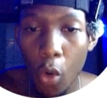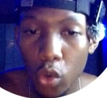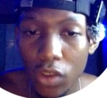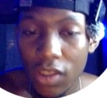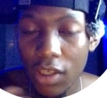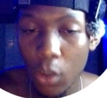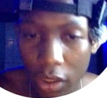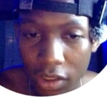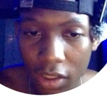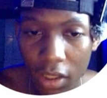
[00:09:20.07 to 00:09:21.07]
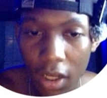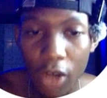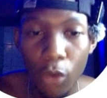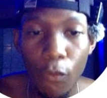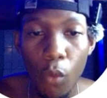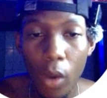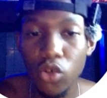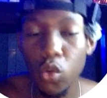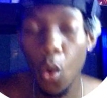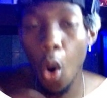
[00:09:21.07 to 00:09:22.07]
who see the question kind of want
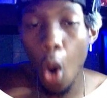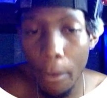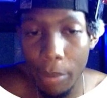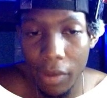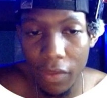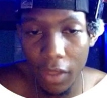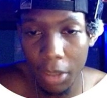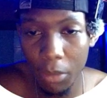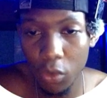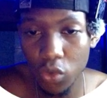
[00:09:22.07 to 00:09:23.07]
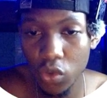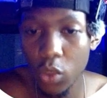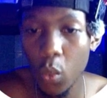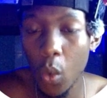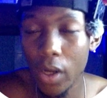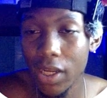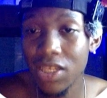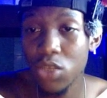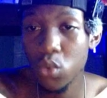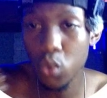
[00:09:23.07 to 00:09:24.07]
to open the email to see what
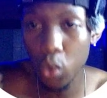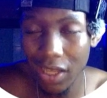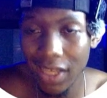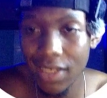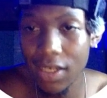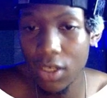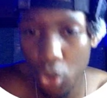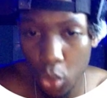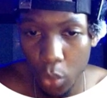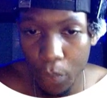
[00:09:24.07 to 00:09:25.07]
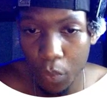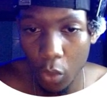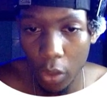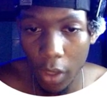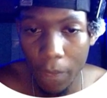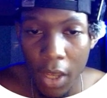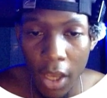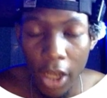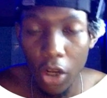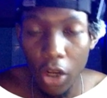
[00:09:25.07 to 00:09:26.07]
it's related to. Okay.
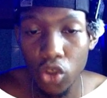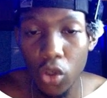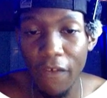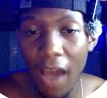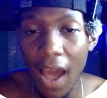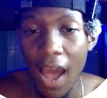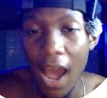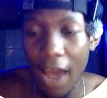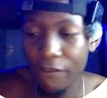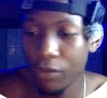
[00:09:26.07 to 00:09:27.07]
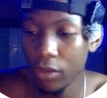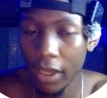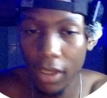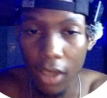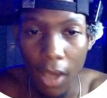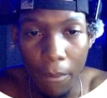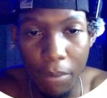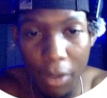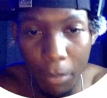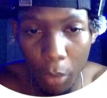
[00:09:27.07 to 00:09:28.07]
And also if I feel like
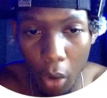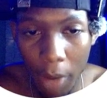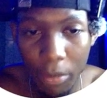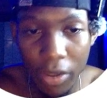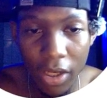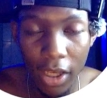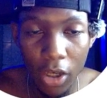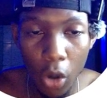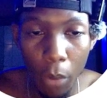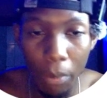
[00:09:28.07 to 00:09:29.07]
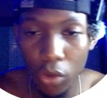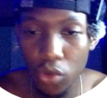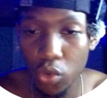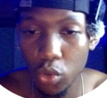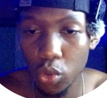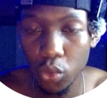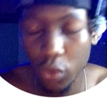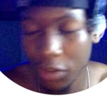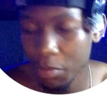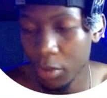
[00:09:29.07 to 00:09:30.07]
people are pretty like compelled to
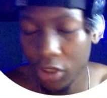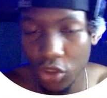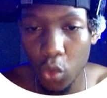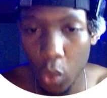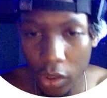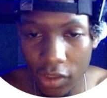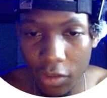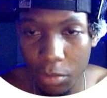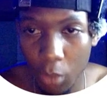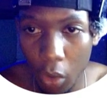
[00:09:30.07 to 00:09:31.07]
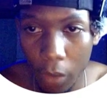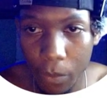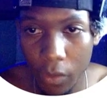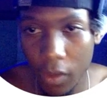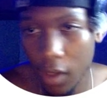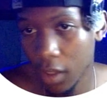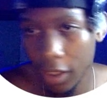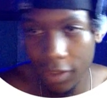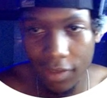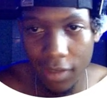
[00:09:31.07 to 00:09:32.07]
responding to questions more than
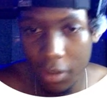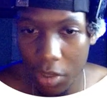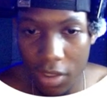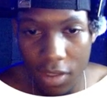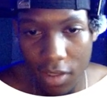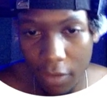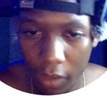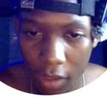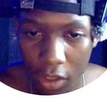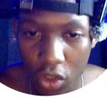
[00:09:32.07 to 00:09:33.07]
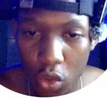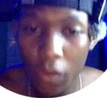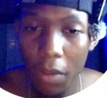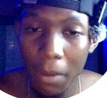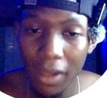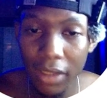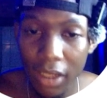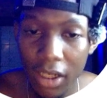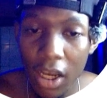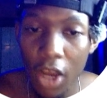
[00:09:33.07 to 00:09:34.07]
like statements and stuff like that. So they might
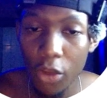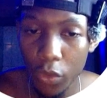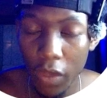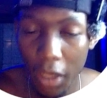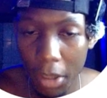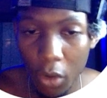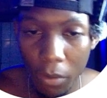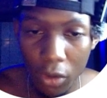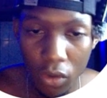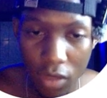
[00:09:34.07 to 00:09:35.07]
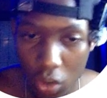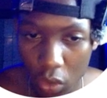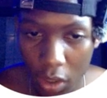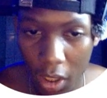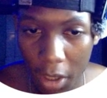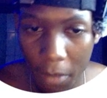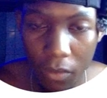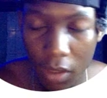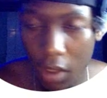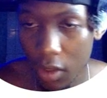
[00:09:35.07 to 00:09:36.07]
click through the email because they saw
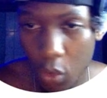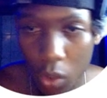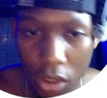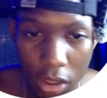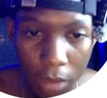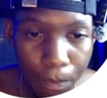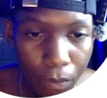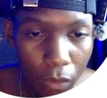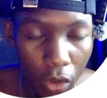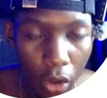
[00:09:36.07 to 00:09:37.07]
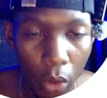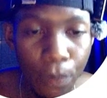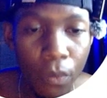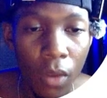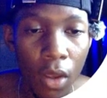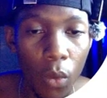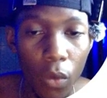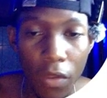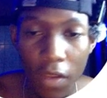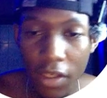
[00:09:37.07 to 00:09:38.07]
the question, you know,
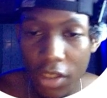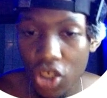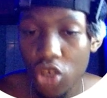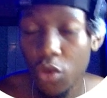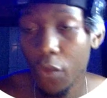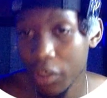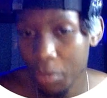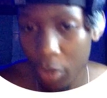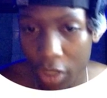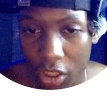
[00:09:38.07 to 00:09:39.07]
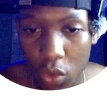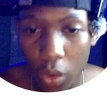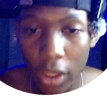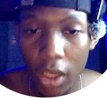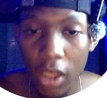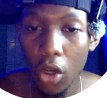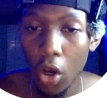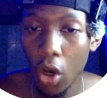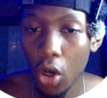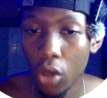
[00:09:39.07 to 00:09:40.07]
with the intention of responding to it,
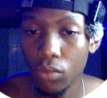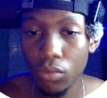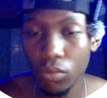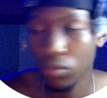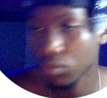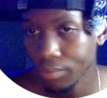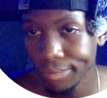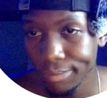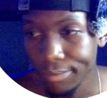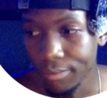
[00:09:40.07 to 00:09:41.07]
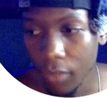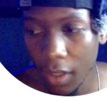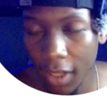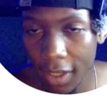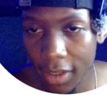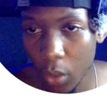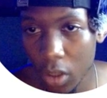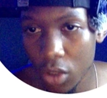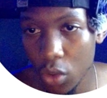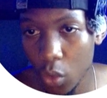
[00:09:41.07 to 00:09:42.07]
or like they
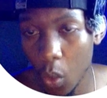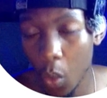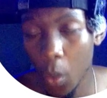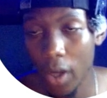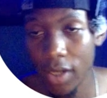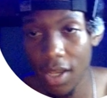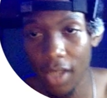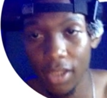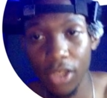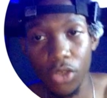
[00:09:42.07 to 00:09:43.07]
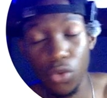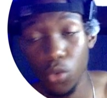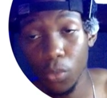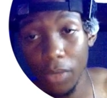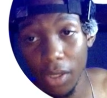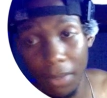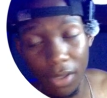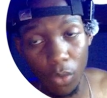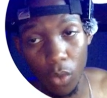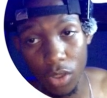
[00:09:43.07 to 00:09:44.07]
want to know what exactly you mean by
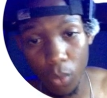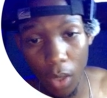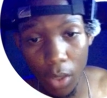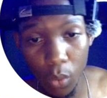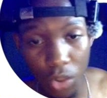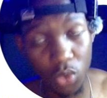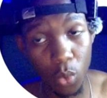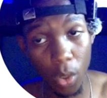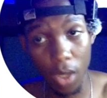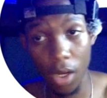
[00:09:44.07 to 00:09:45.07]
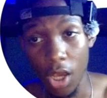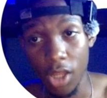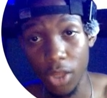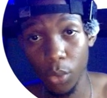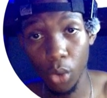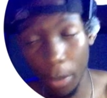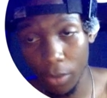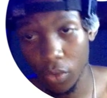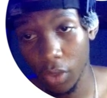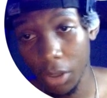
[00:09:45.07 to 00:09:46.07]
the question, right? Which is great. They will
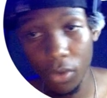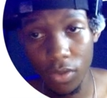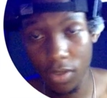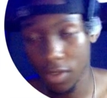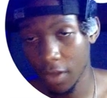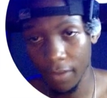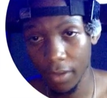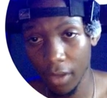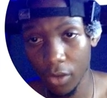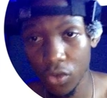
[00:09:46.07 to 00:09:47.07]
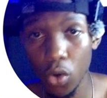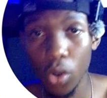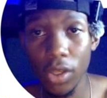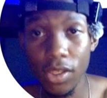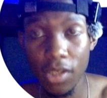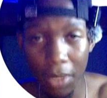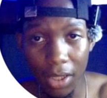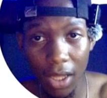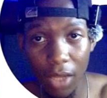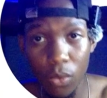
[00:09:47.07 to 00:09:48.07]
open your emails and stuff like that. So in the
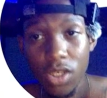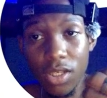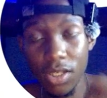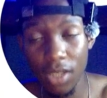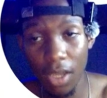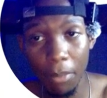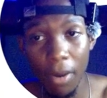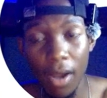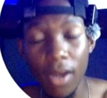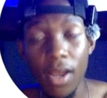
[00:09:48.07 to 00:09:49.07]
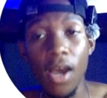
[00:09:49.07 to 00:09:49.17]
subject line, which is the second part,